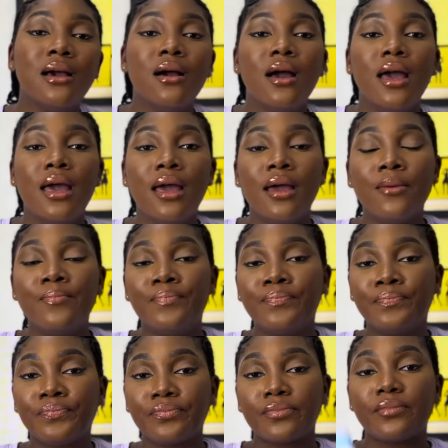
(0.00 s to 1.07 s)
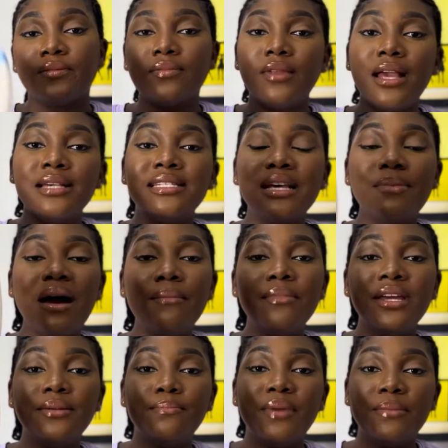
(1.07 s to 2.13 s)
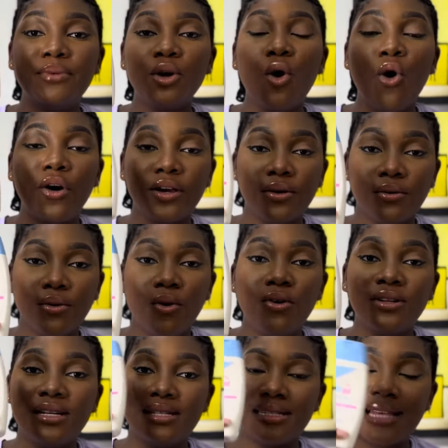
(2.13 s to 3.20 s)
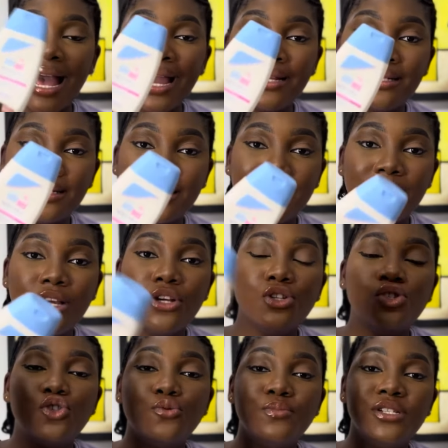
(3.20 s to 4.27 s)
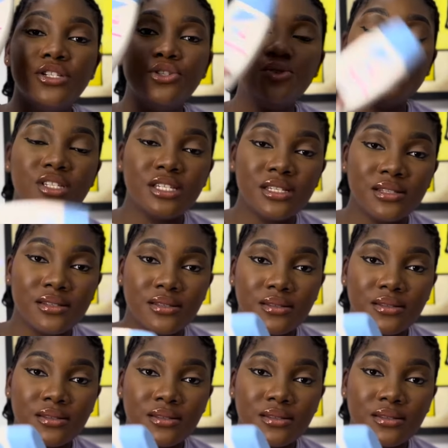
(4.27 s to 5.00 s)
Sebamed baby oil on the side to be using